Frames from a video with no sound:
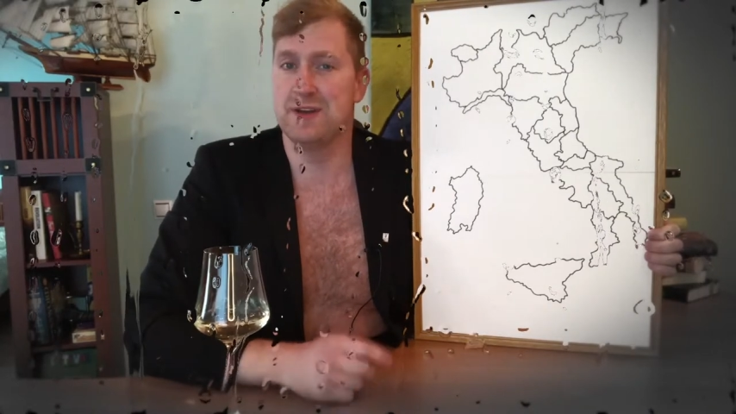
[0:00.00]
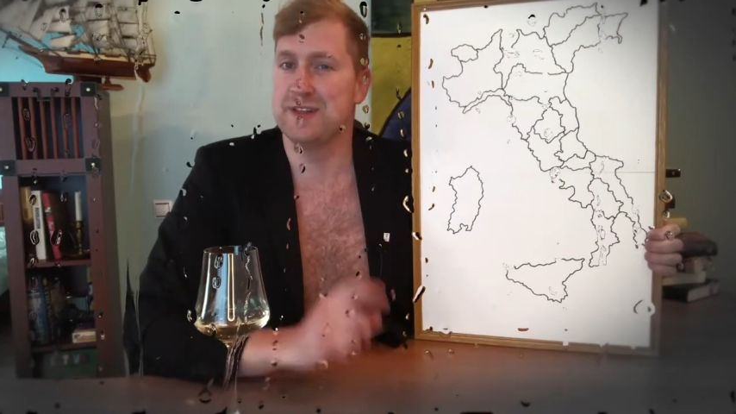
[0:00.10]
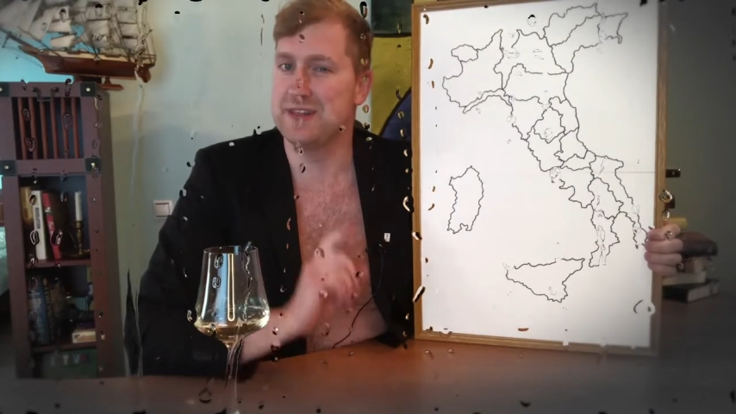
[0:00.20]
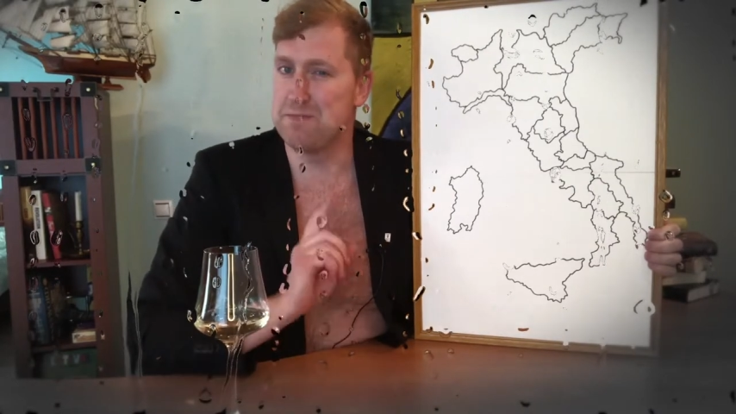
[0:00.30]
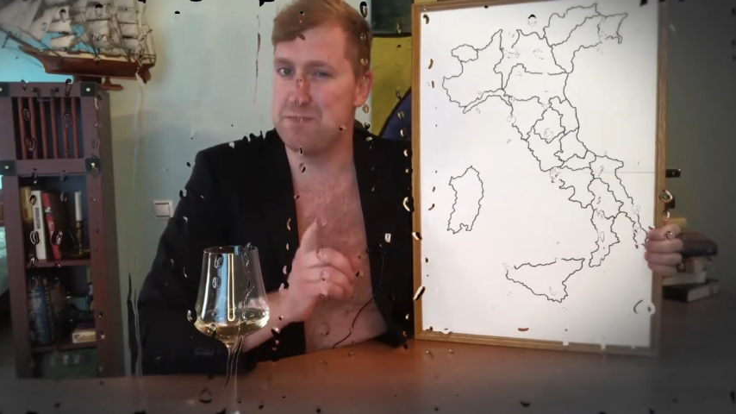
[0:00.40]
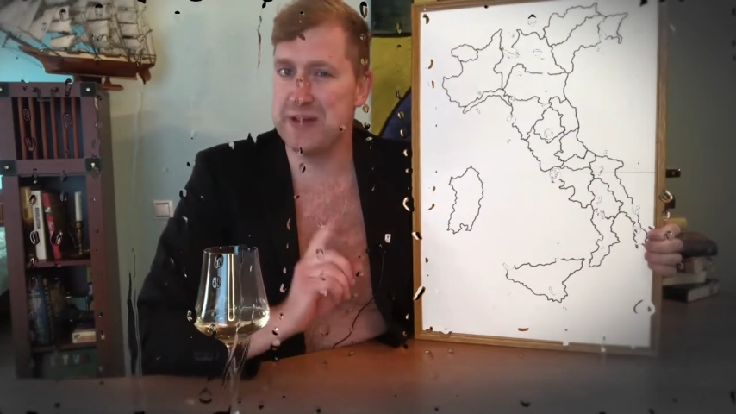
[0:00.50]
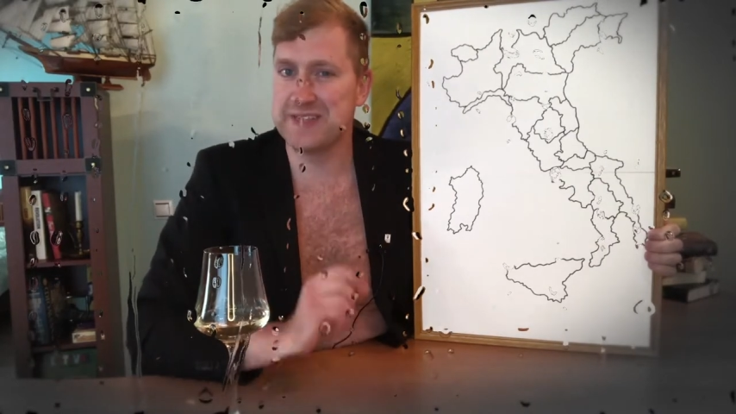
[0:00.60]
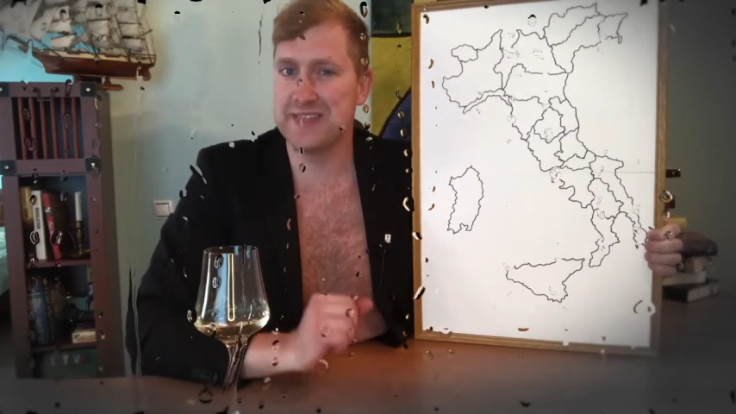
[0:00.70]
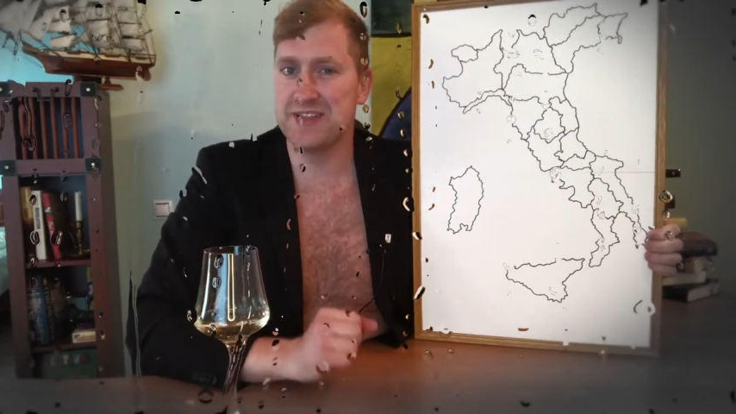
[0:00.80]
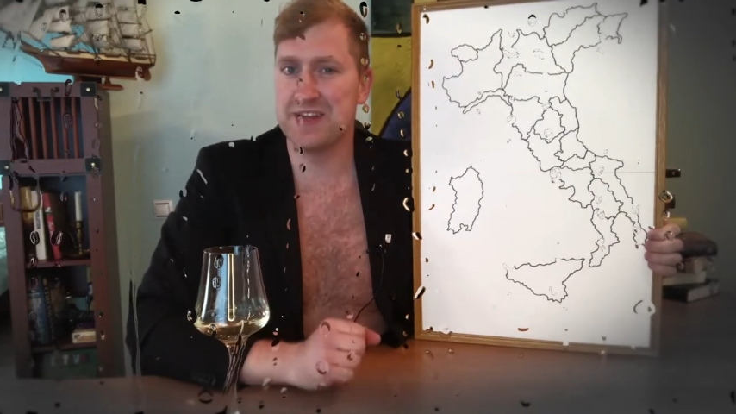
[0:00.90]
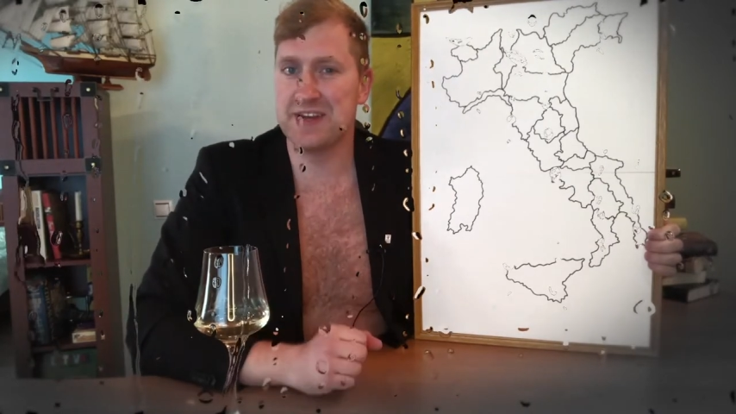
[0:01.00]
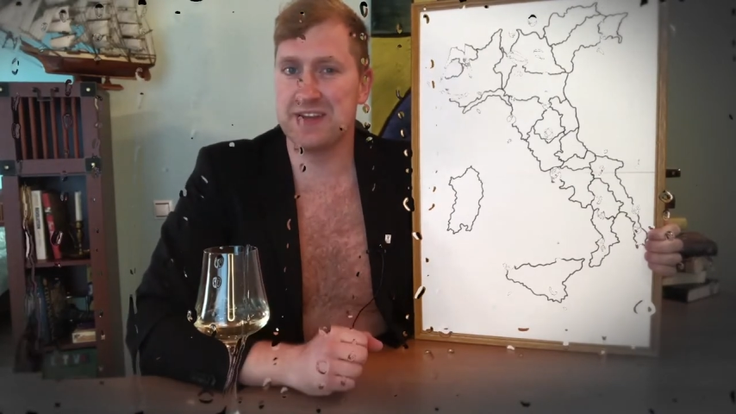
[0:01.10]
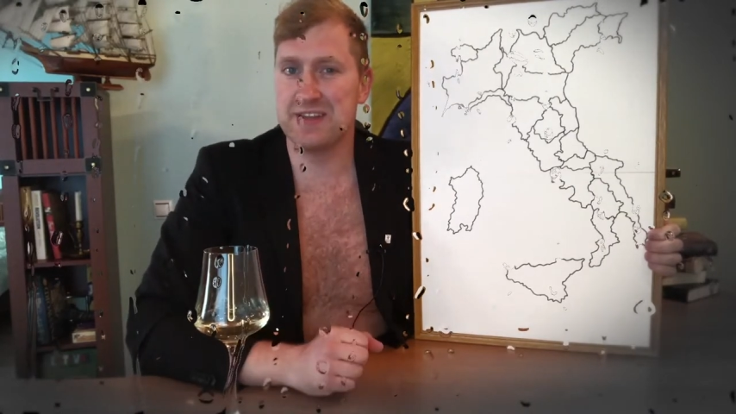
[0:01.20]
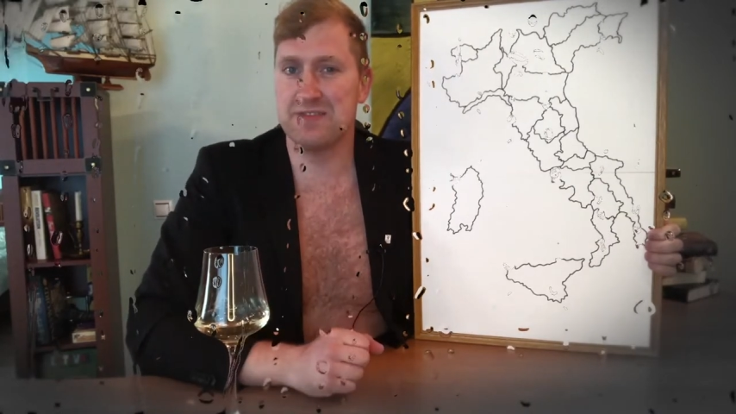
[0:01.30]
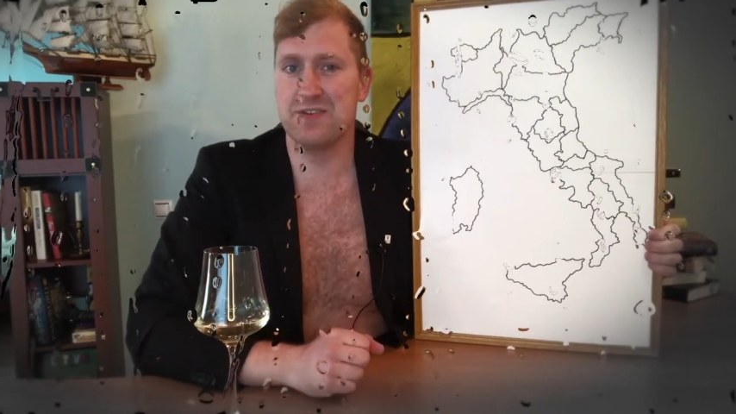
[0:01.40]
the best
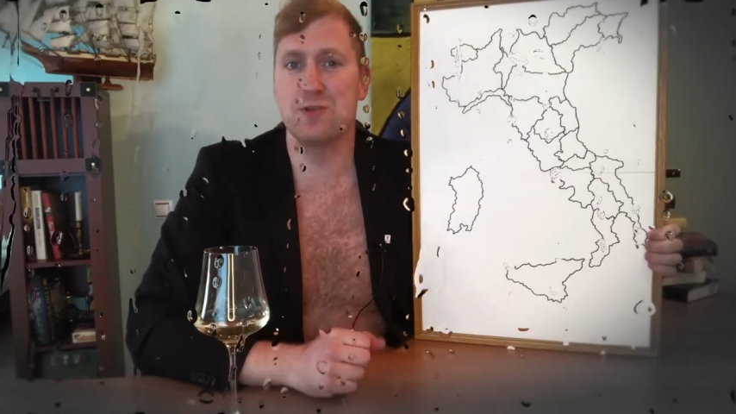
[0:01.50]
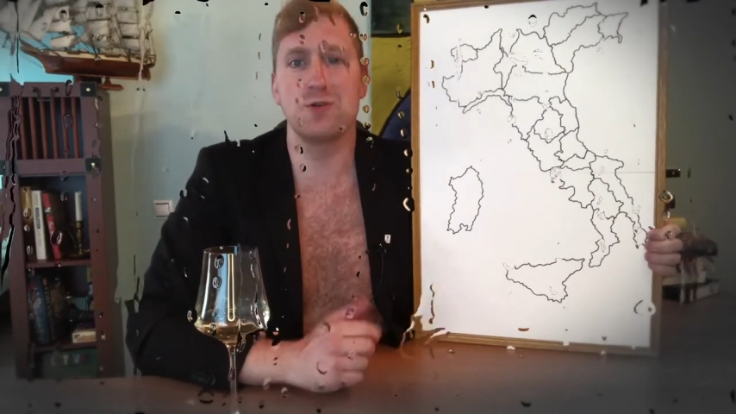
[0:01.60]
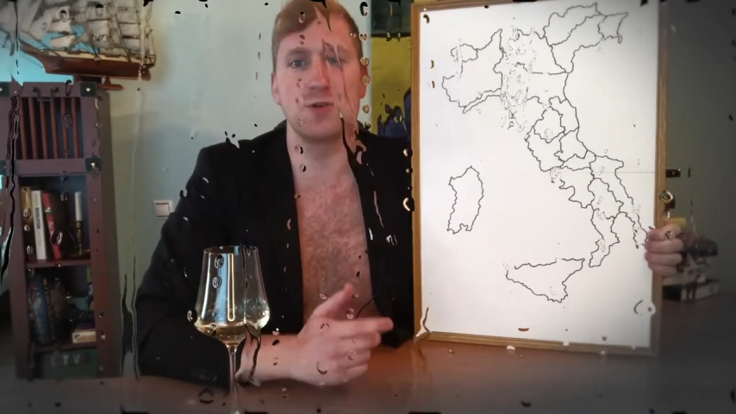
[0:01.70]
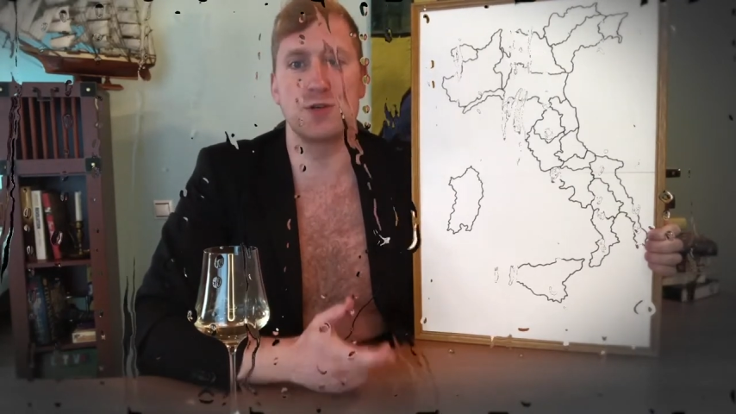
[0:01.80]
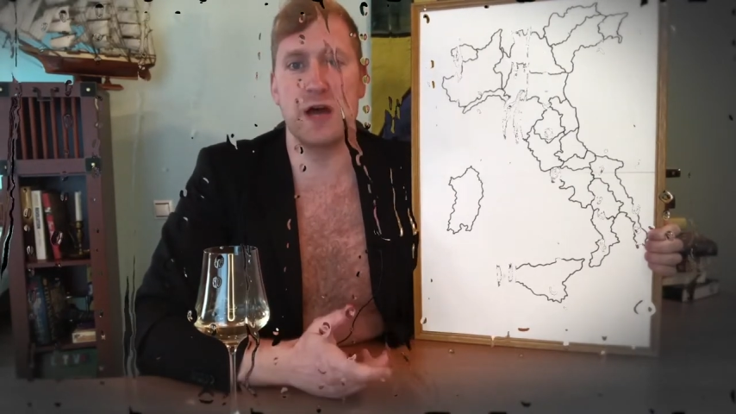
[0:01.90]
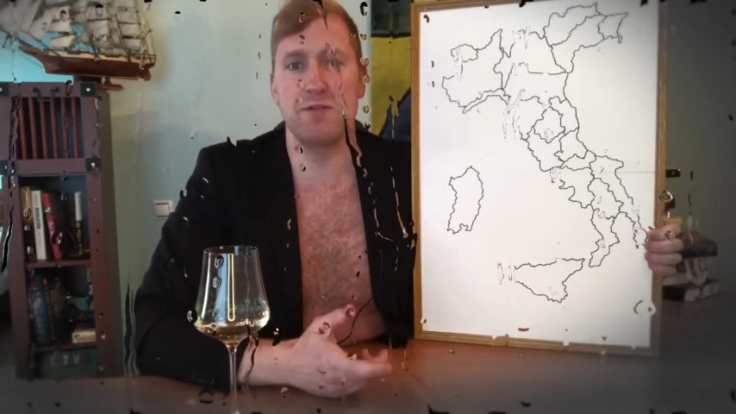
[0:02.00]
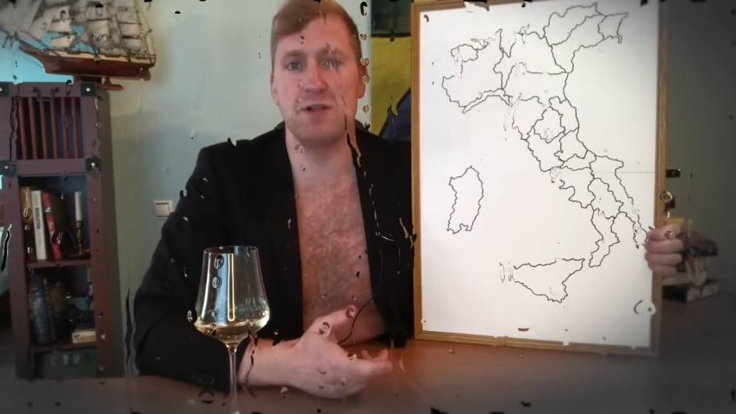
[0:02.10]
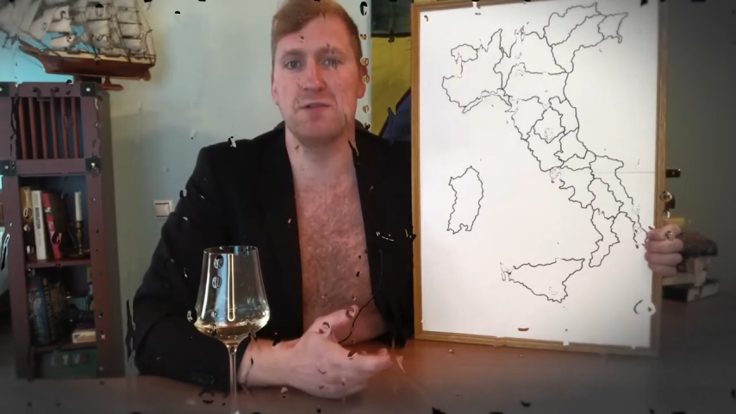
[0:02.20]
alternative to travel